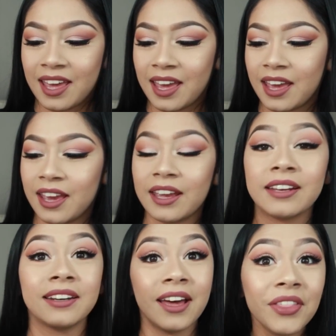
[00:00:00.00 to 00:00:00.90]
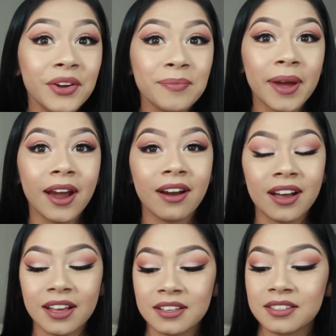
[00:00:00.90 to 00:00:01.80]
Another
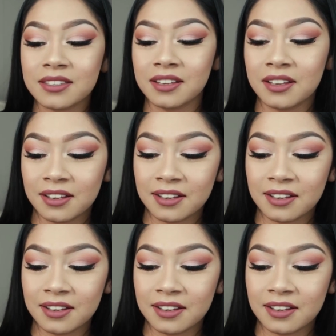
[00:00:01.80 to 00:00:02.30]
Paris.